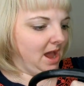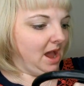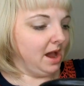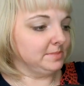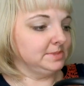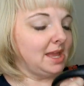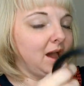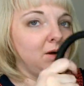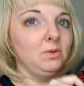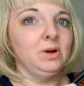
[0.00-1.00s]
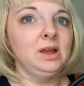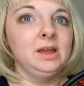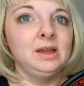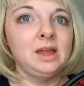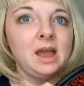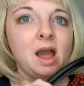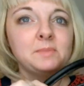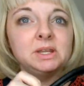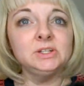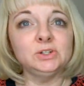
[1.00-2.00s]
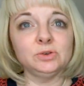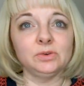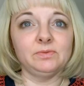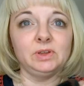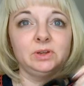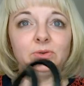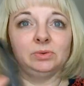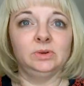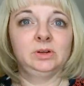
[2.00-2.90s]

Now, I'm going to do a review